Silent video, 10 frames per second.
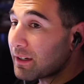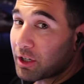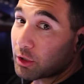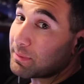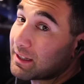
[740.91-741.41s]
It
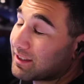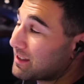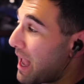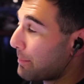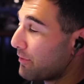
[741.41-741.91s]
could be a
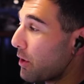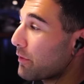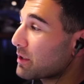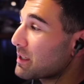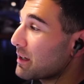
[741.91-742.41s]
snap of
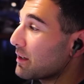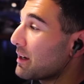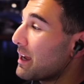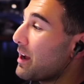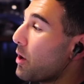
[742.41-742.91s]
oversteer,
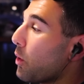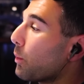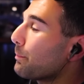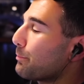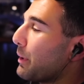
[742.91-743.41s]

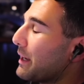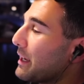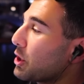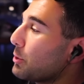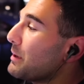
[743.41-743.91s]
but
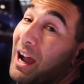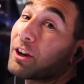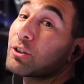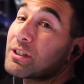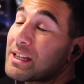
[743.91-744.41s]
it could be
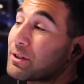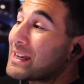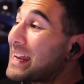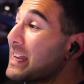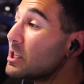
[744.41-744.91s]
understeer
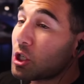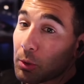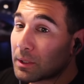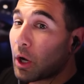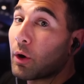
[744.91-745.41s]

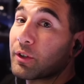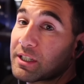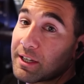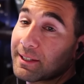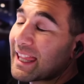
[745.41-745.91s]
into an
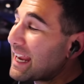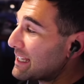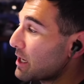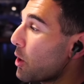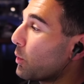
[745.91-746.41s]
oversteer
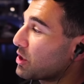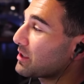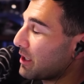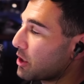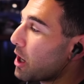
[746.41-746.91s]
late, which is
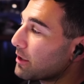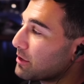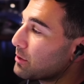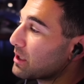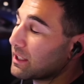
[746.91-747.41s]
going to cause
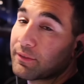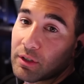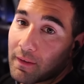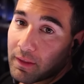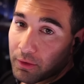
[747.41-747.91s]
you to lift
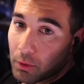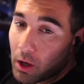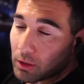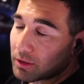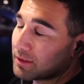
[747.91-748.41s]
off the
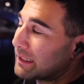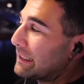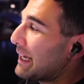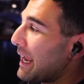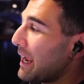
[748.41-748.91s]
throttle.
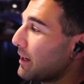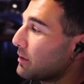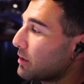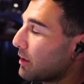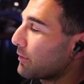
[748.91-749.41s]

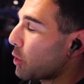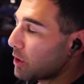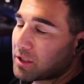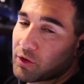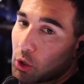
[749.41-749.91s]
And of
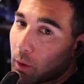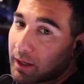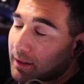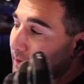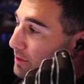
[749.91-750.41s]
course, if you're
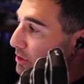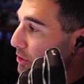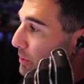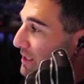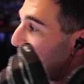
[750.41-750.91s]
going
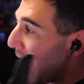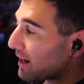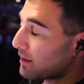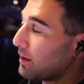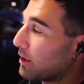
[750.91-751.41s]
to
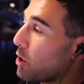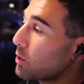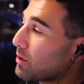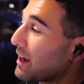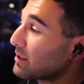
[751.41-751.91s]
attack a
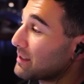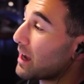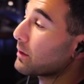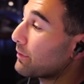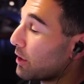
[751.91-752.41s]
corner exit
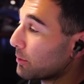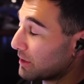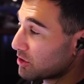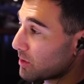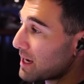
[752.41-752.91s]
down the following
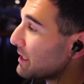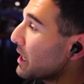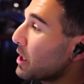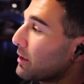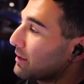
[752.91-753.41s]
straight,
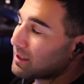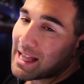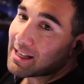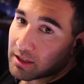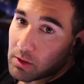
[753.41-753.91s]
it's the
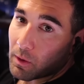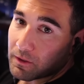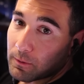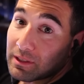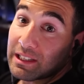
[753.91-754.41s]
last thing you want
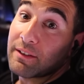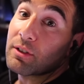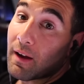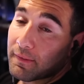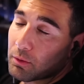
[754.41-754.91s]
to do is lift
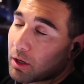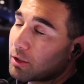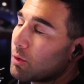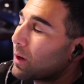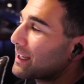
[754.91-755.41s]
off
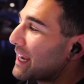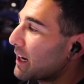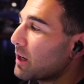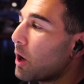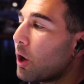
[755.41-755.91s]
throttle. You want to
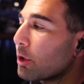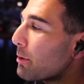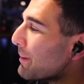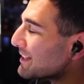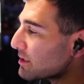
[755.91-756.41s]
carry all the
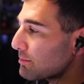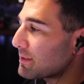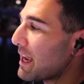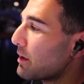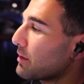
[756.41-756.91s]
momentum
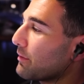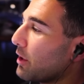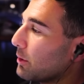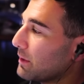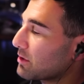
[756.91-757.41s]
down the
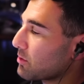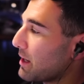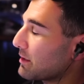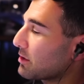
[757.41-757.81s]
following straight.